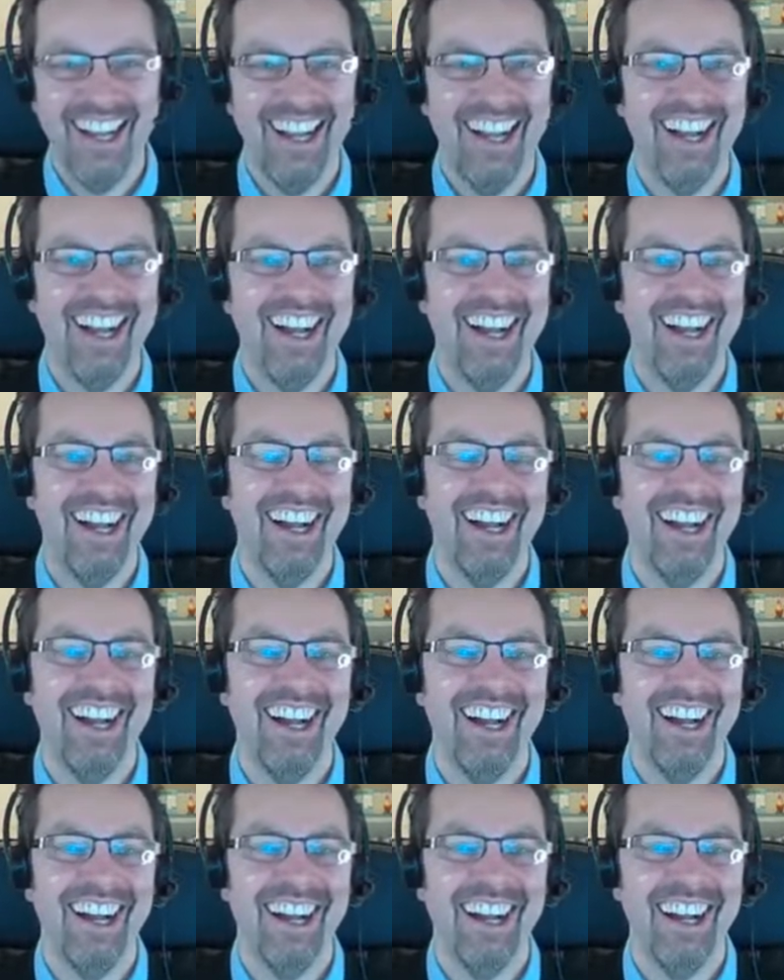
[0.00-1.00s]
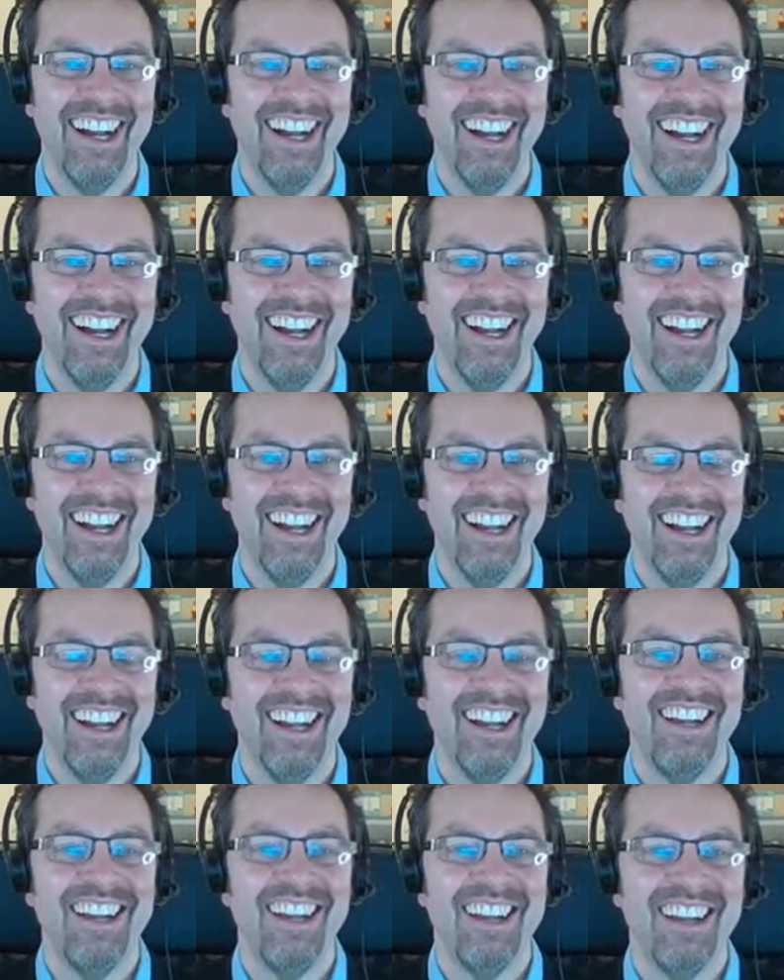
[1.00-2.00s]

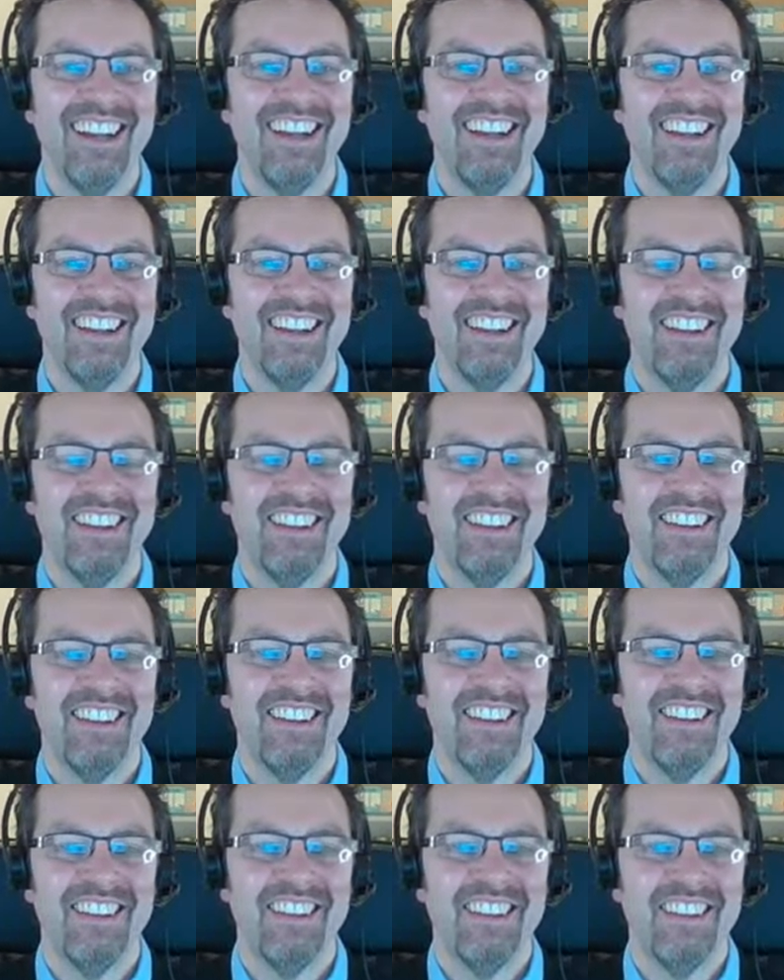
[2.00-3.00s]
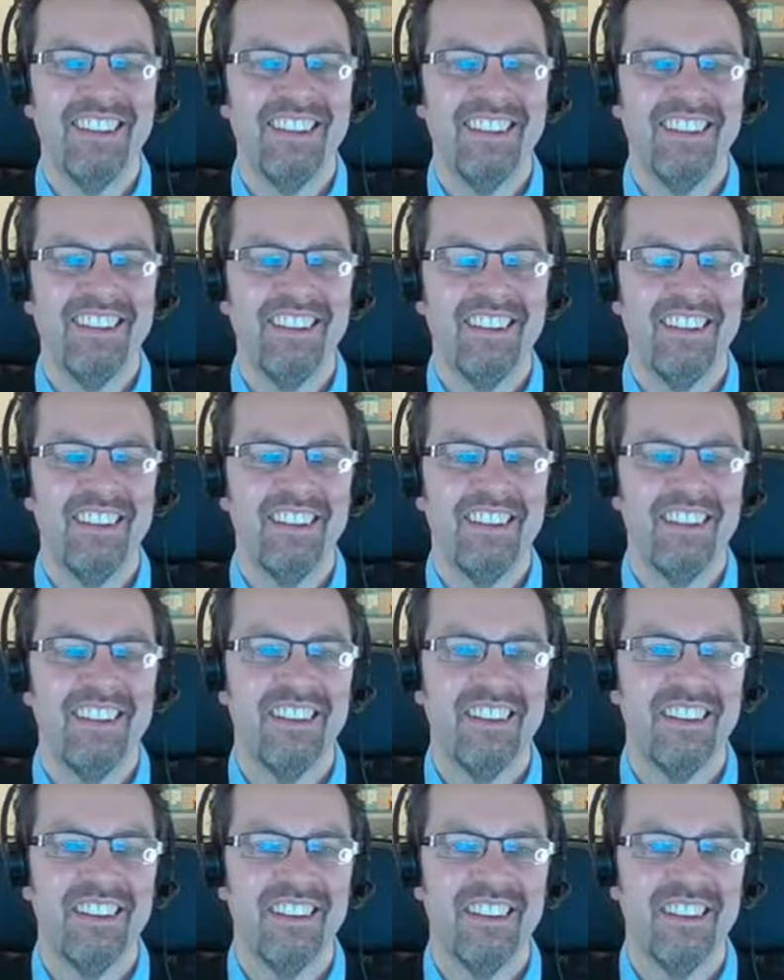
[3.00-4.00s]

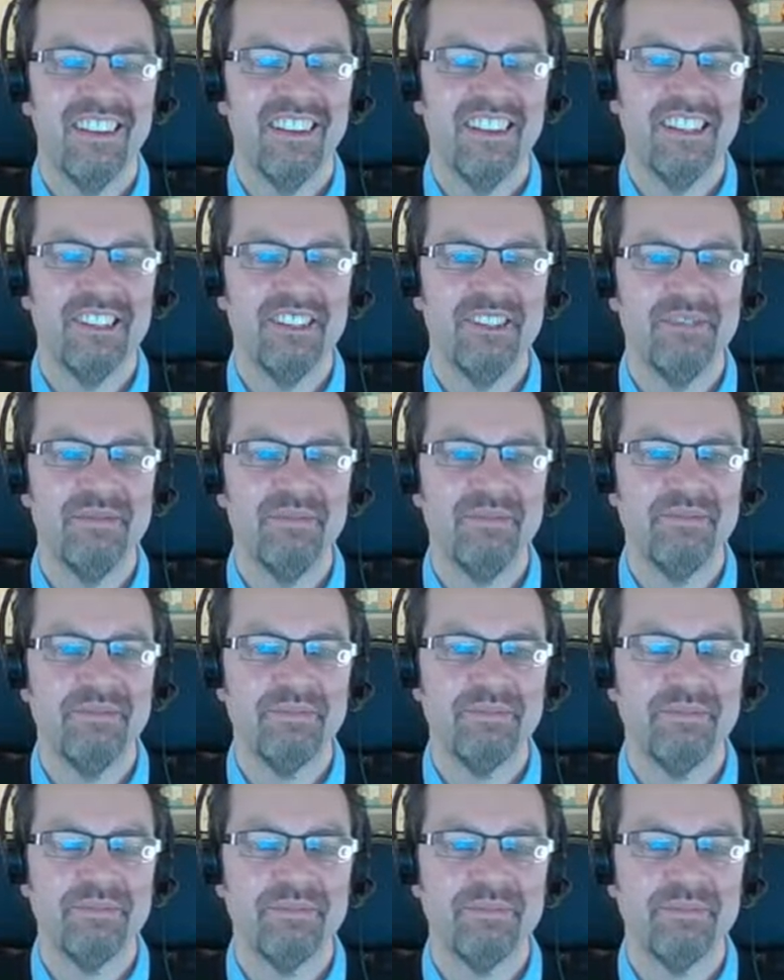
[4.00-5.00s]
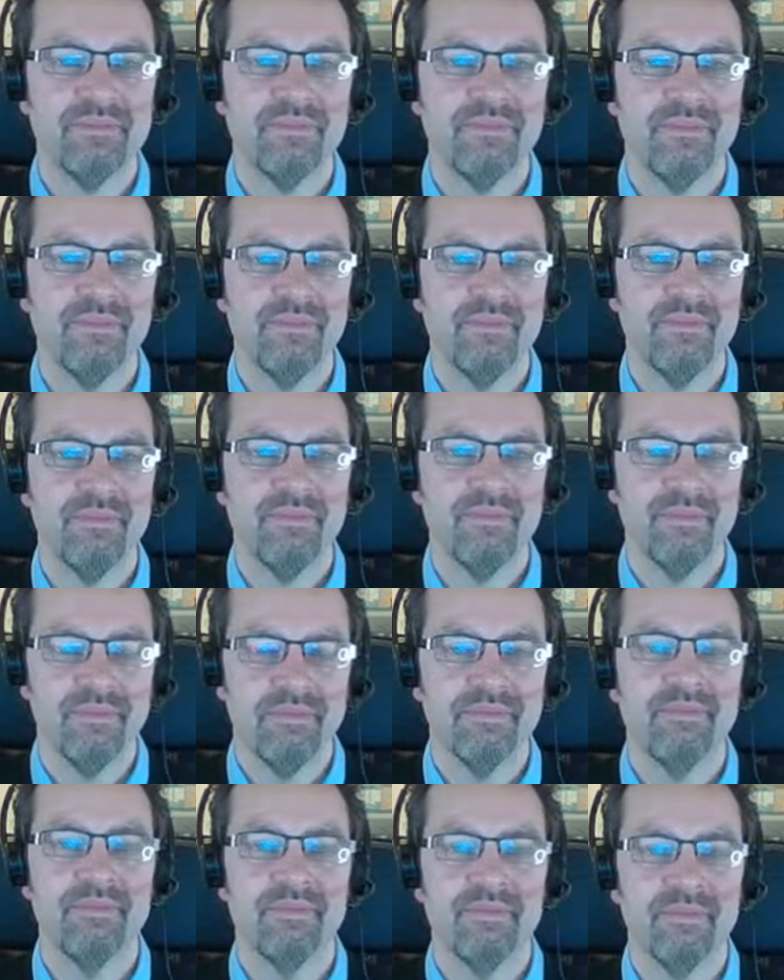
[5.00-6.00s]

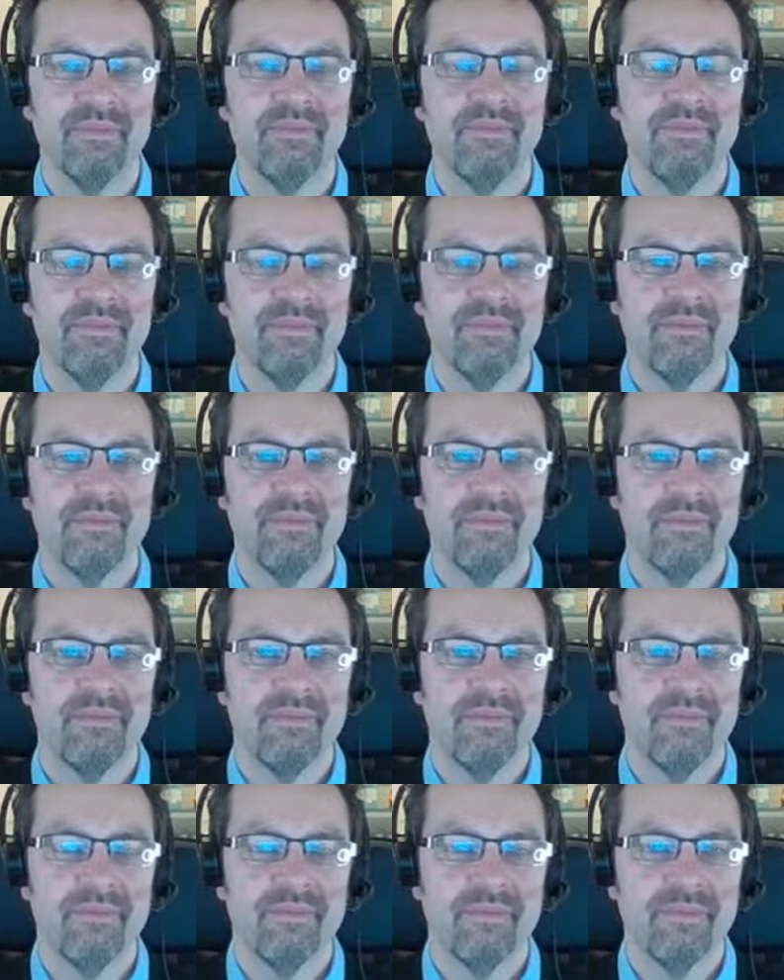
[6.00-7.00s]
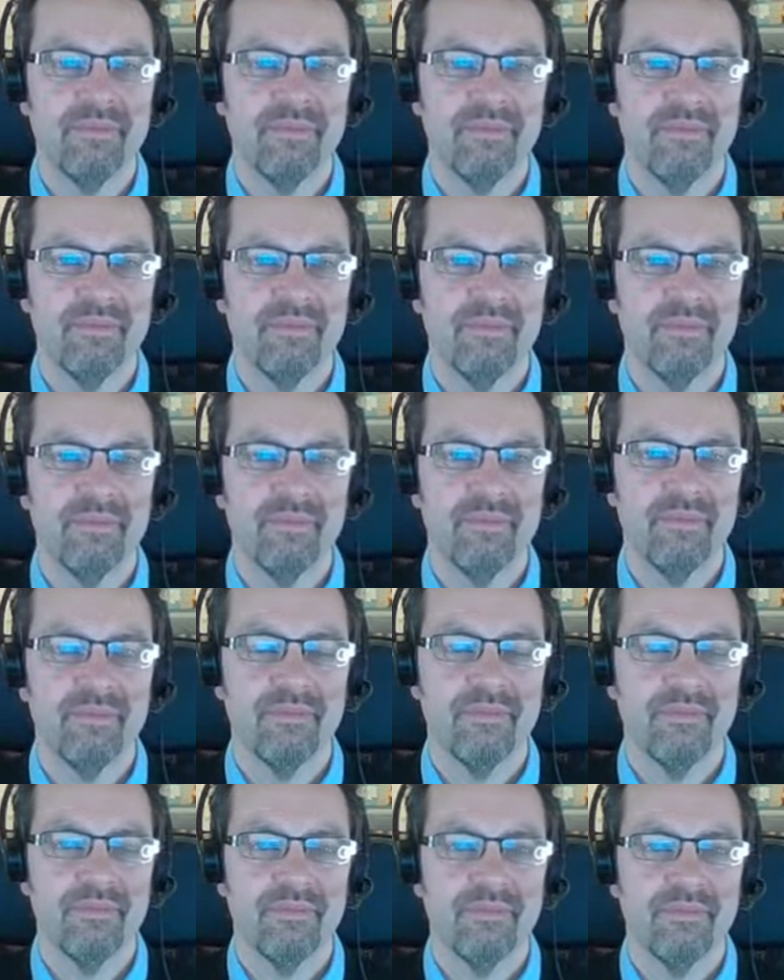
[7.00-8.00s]
The person shown says nothing.